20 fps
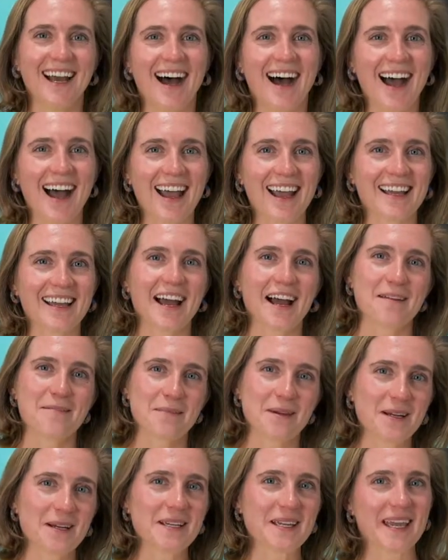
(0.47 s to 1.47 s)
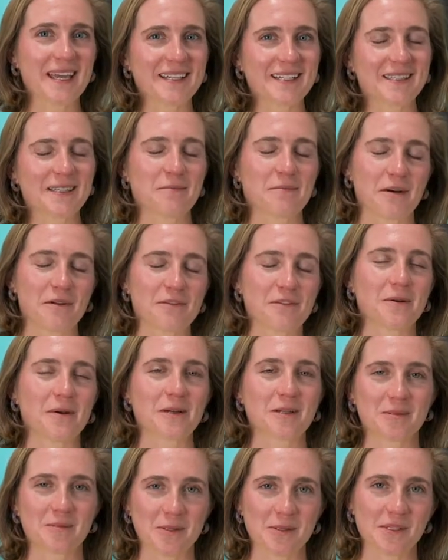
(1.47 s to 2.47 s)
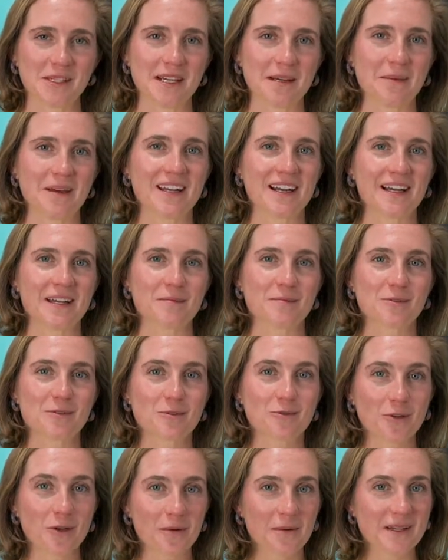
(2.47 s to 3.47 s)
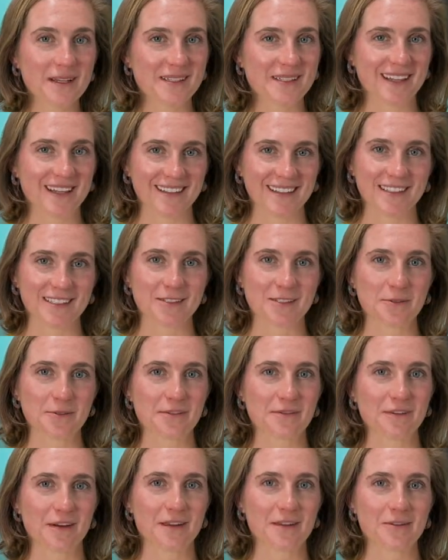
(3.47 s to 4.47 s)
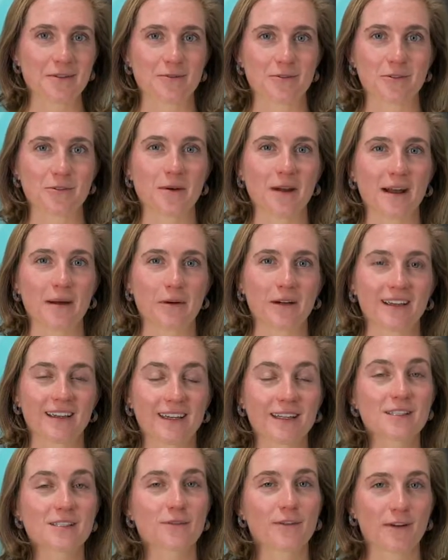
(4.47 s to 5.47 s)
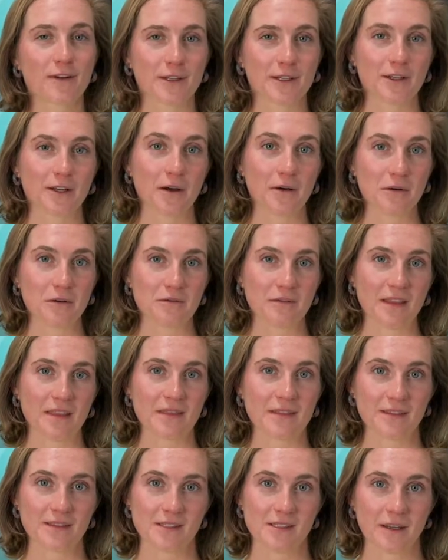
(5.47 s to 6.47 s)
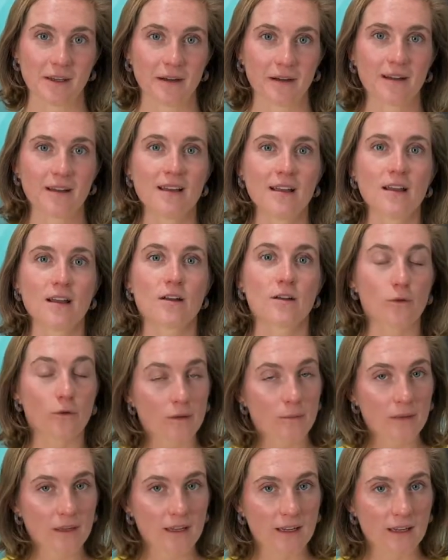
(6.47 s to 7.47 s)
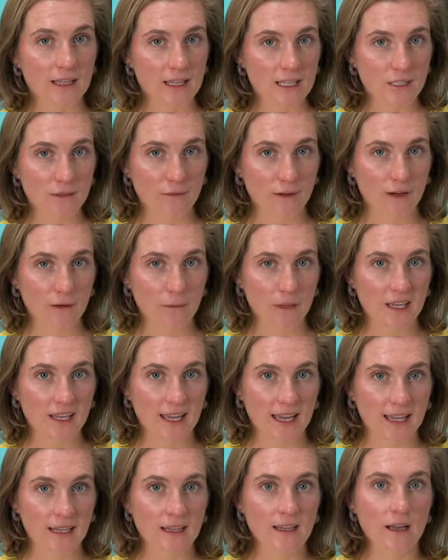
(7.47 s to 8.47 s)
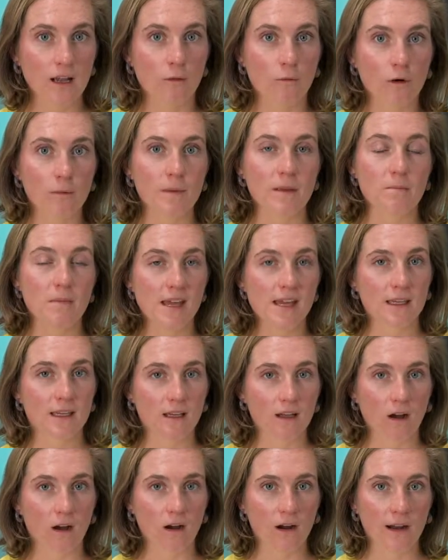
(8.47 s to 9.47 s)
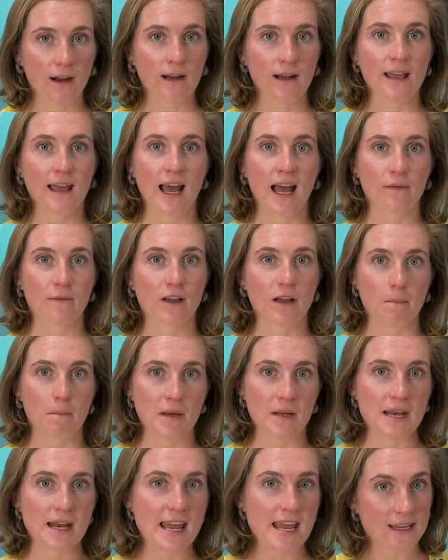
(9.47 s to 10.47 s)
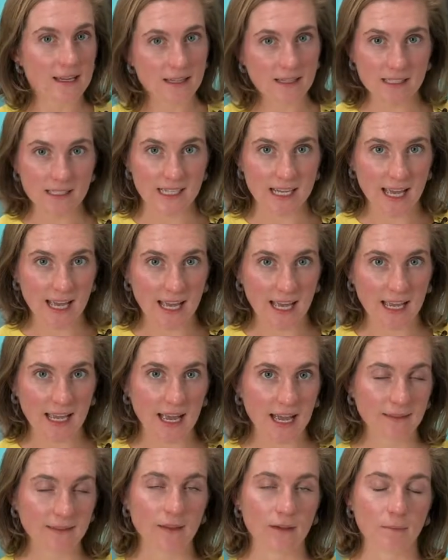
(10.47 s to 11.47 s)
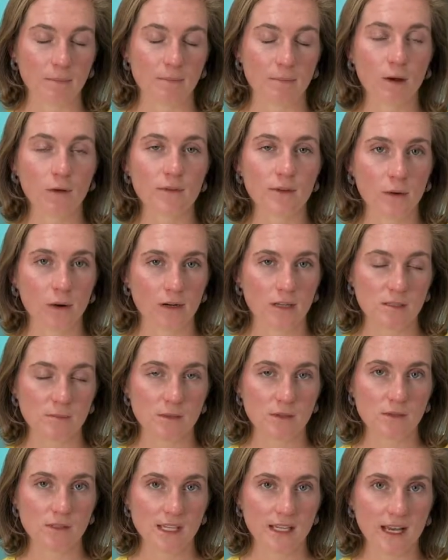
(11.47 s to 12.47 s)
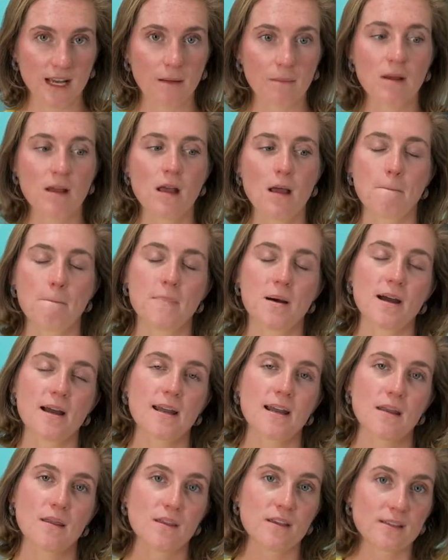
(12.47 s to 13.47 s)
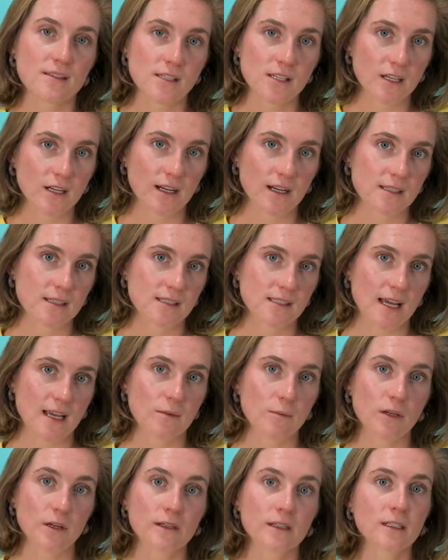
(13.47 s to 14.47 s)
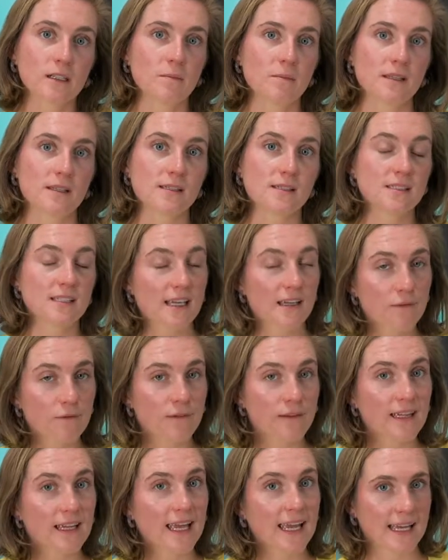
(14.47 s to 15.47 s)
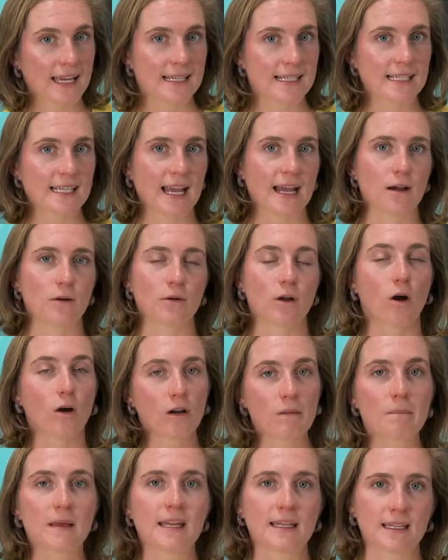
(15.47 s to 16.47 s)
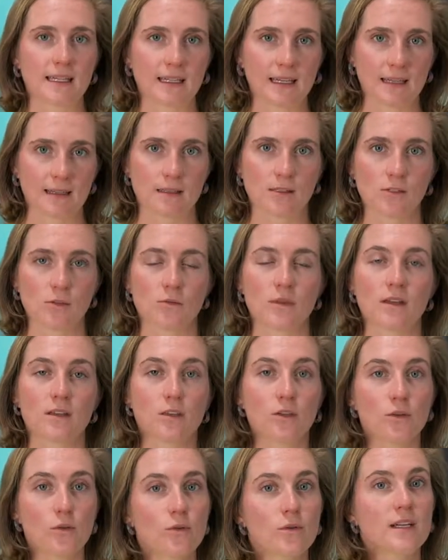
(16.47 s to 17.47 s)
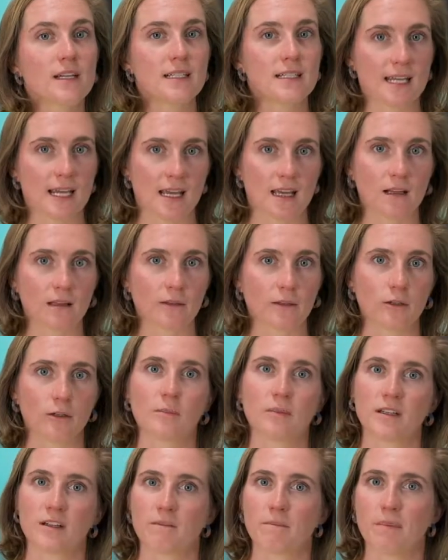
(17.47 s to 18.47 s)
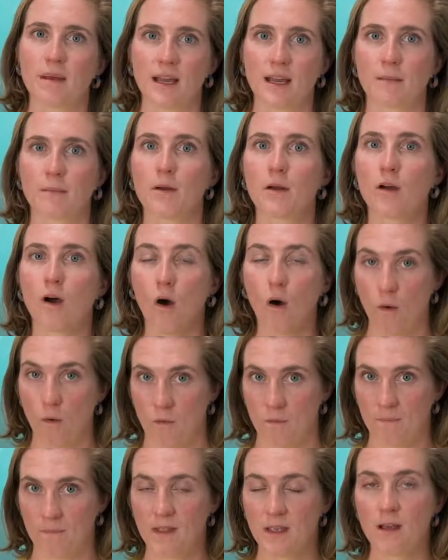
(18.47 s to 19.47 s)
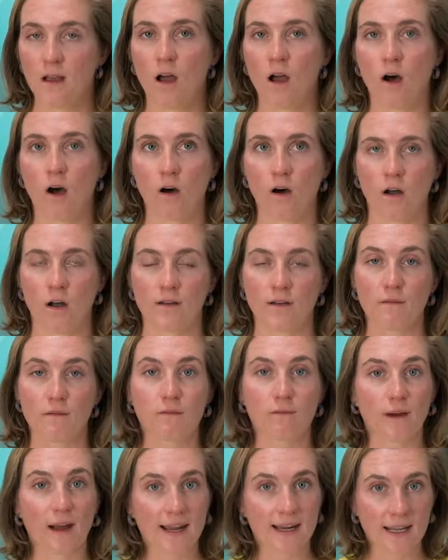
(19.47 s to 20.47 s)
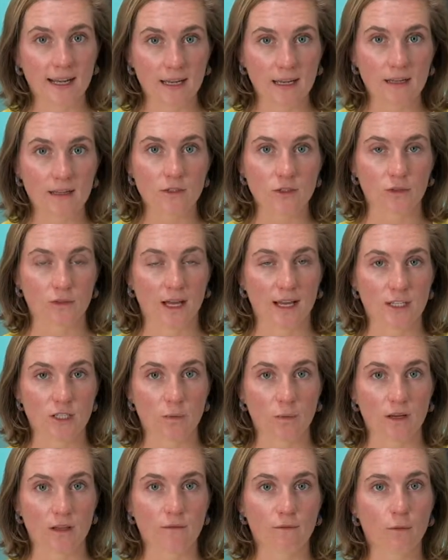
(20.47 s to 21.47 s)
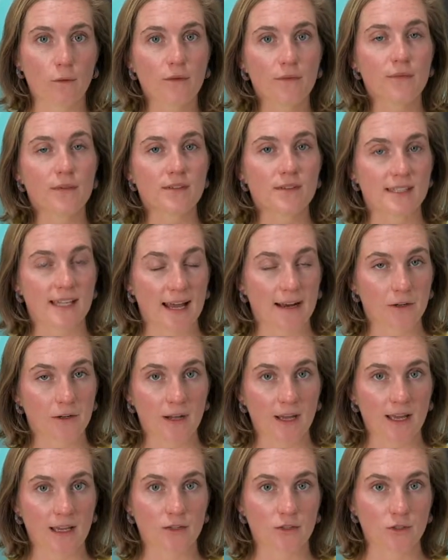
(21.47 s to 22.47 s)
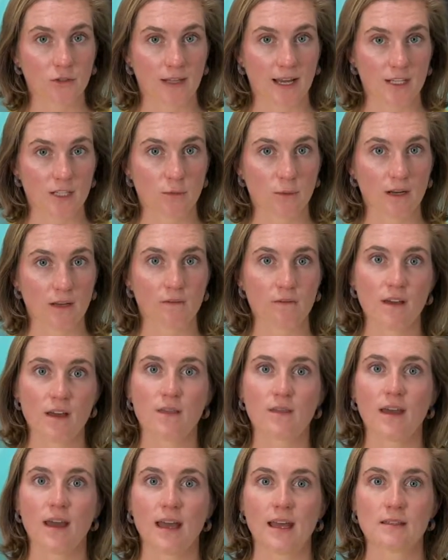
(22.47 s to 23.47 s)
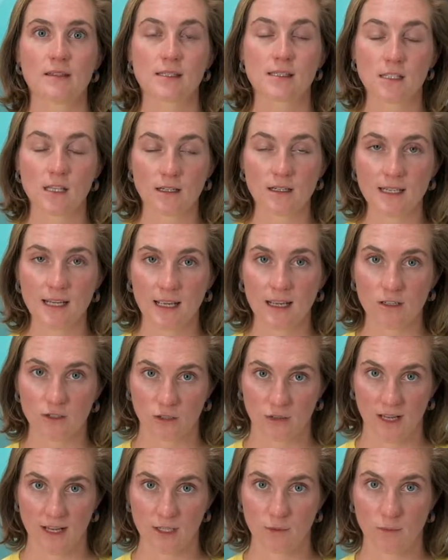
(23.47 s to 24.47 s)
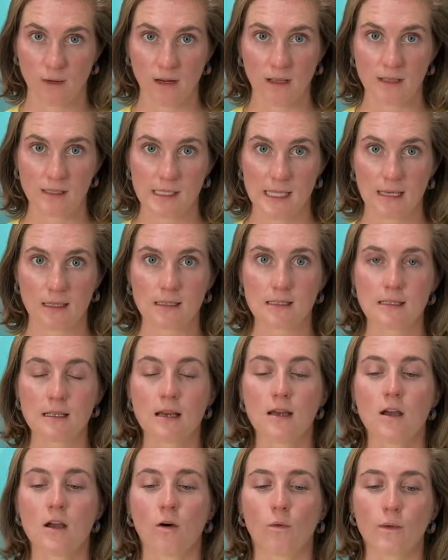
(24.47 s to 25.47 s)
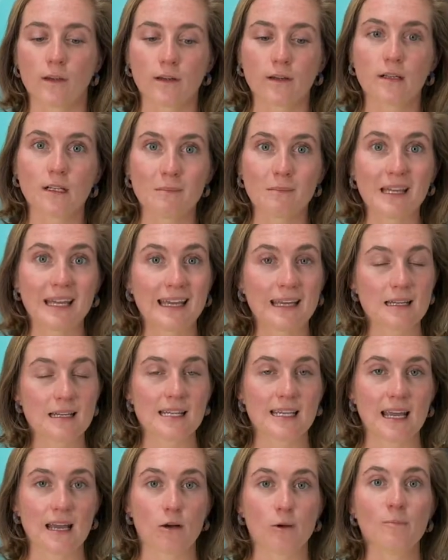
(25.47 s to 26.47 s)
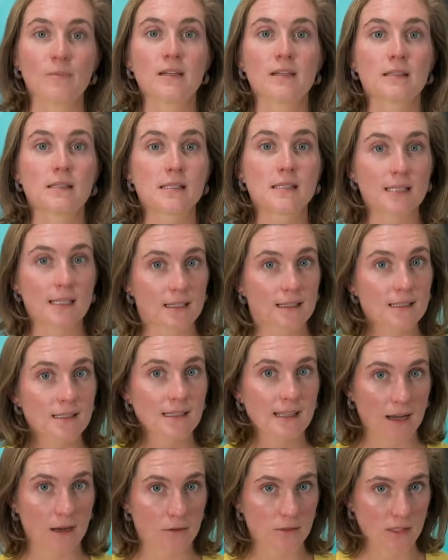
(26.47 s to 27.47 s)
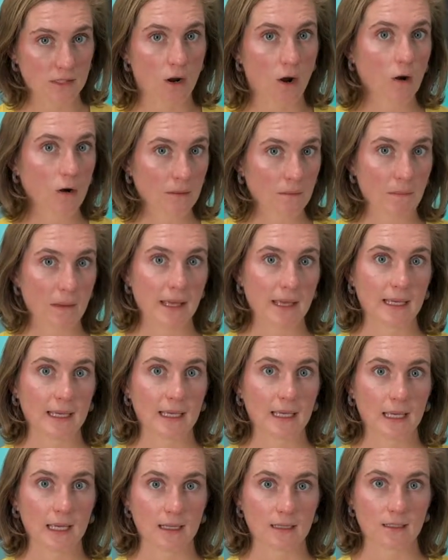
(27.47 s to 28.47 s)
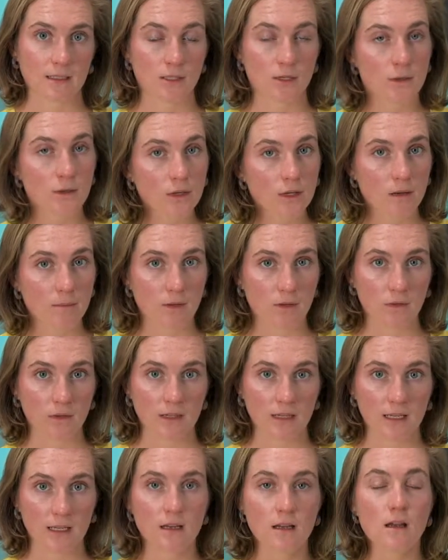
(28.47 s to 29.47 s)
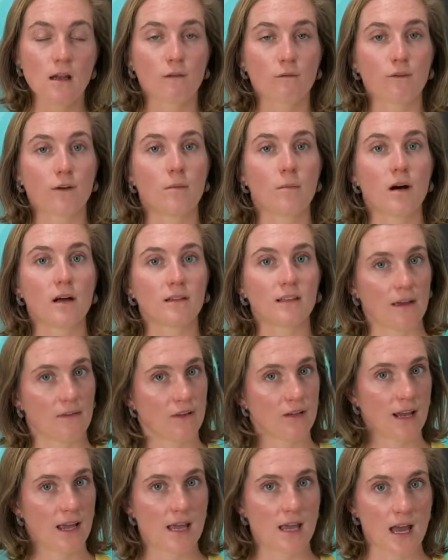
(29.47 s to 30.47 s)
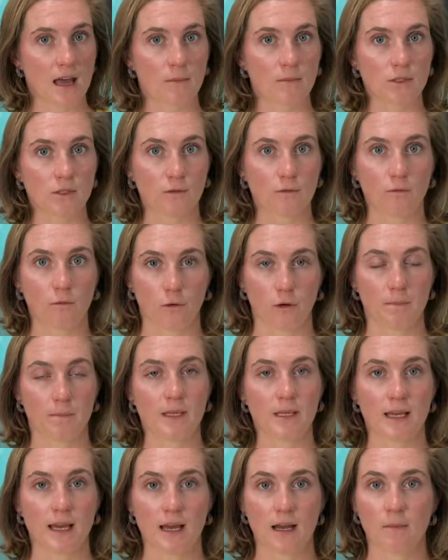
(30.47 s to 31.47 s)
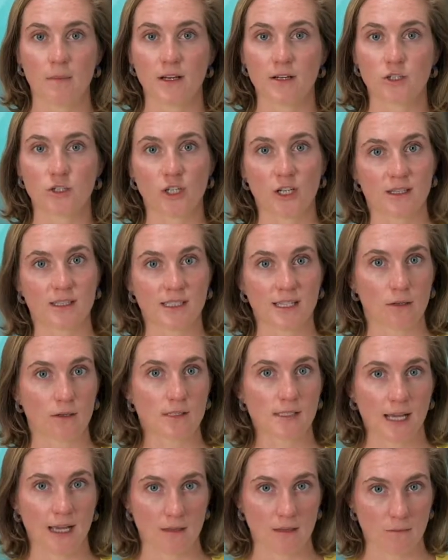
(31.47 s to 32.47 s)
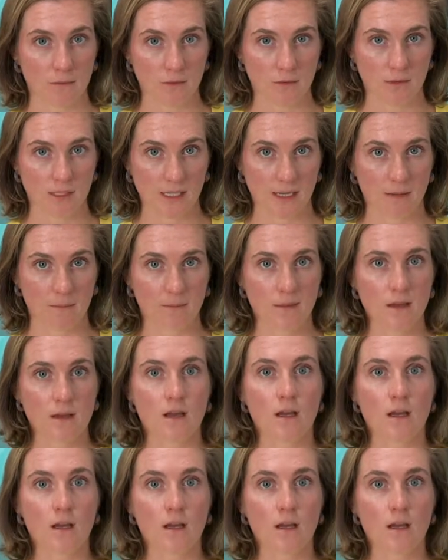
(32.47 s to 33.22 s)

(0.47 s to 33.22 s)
Hi, I'm Mary Kate at the Bellevue Arts Museum, and I am so excited to invite you to our Kids Fair to Go event this year. Normally, Kids Fair weekend, we'll be making art, having a bananas day at the Bellevue Arts Museum, but this year, instead, we are going to be safely handing out art making kits so that you can take a little bit of BAM home. On Friday, July 24th, Saturday, July 25th, and Sunday, July 26th, we are going to be handing out 6,000 art making kits to the community from 11 a.m. to 4 p.m. just outside the museum.